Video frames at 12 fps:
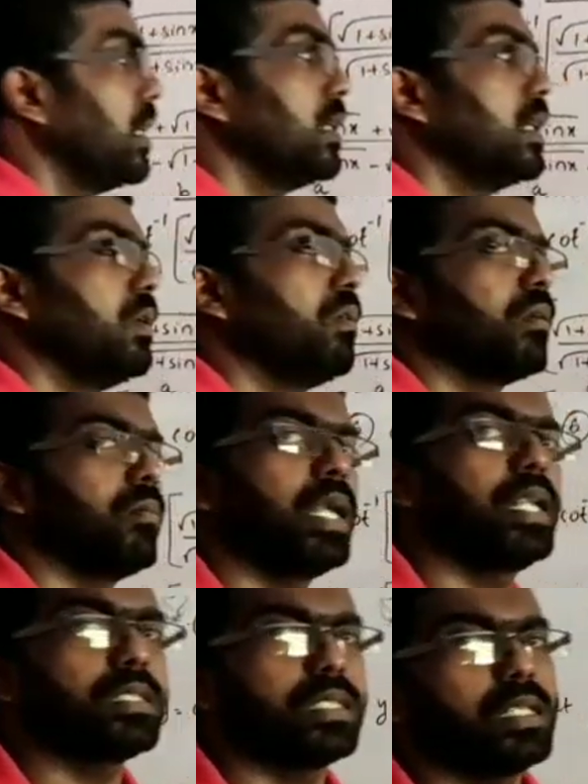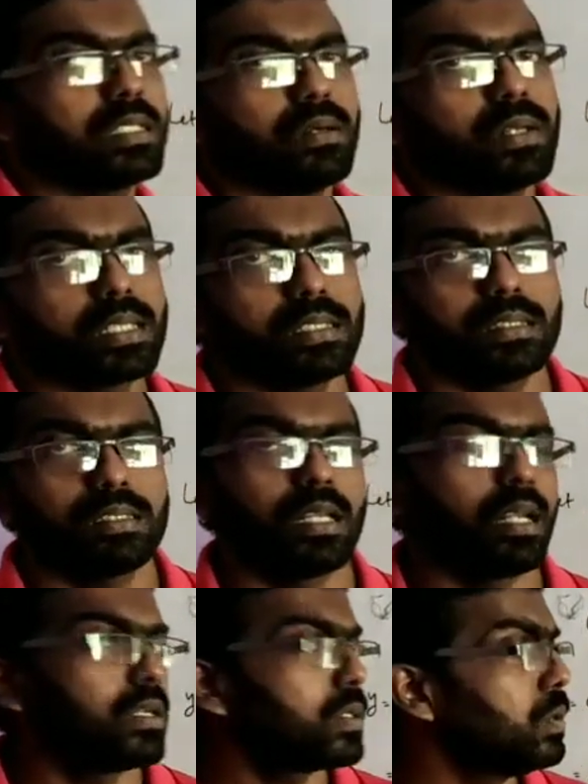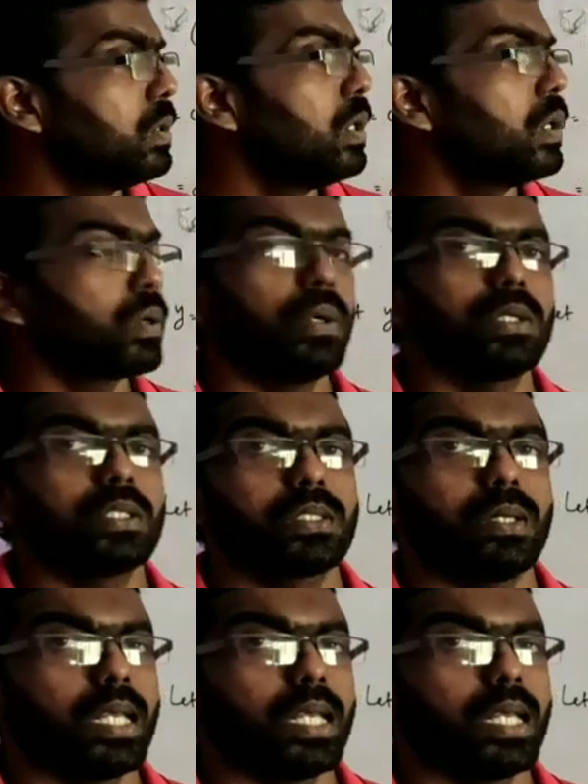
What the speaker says: identity, 1 minus sin square x is equal to cos